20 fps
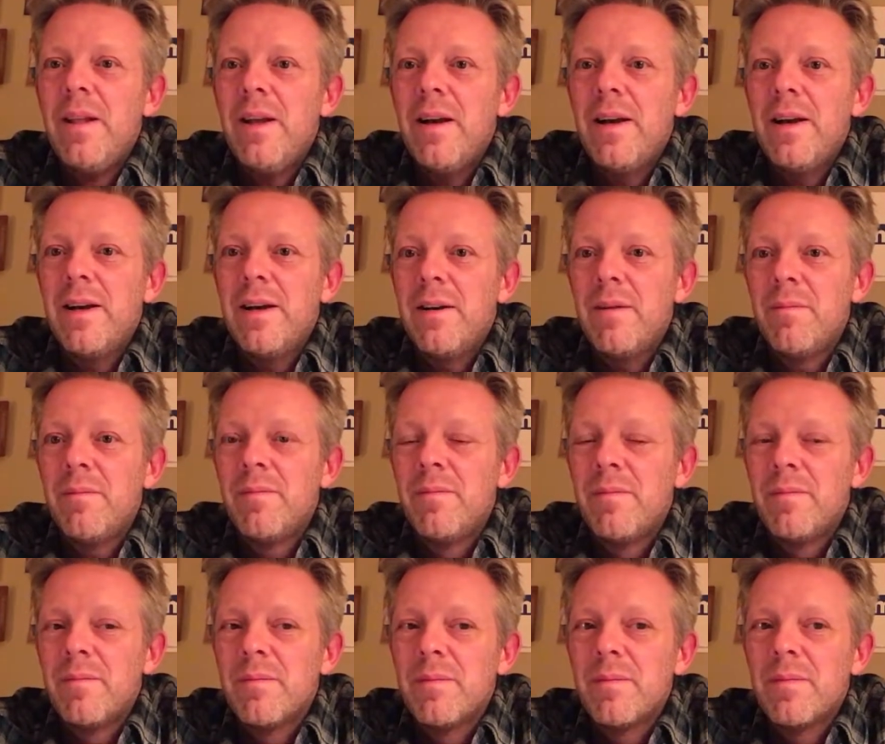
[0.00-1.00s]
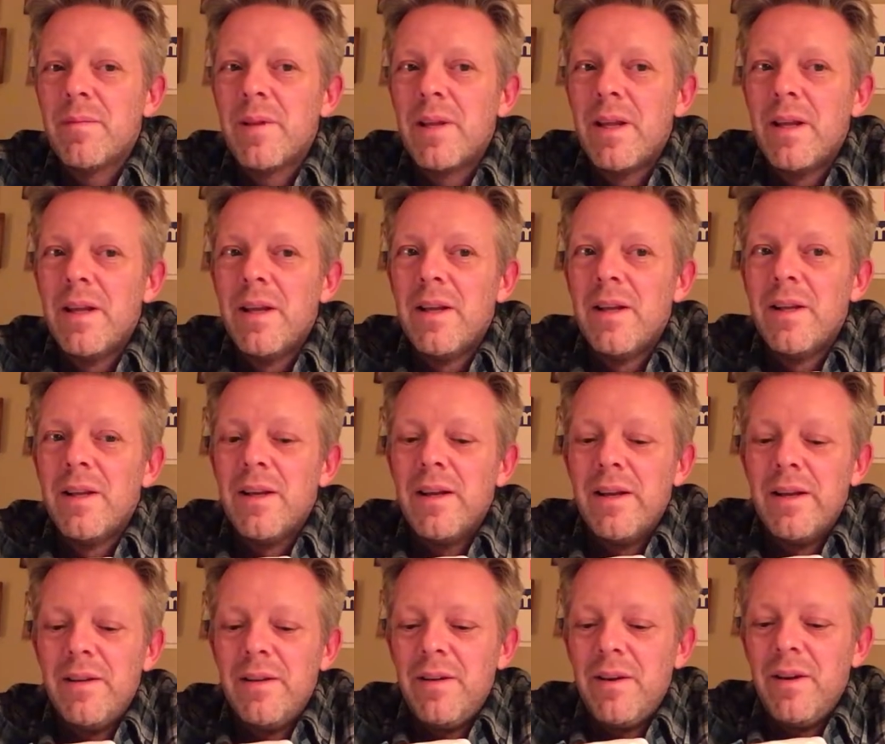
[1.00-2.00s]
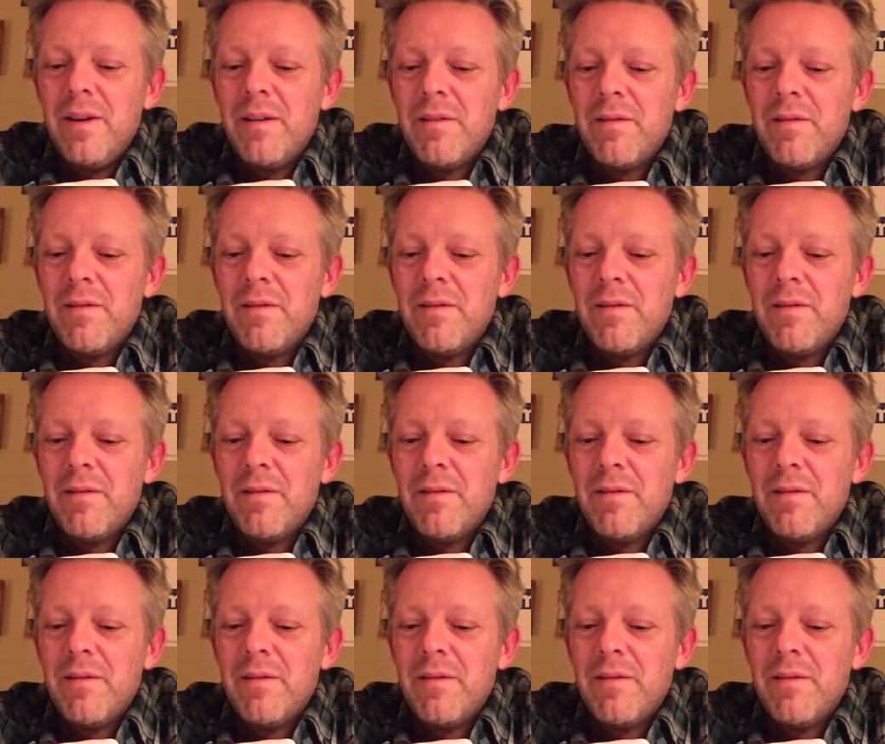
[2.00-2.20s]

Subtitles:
Um, an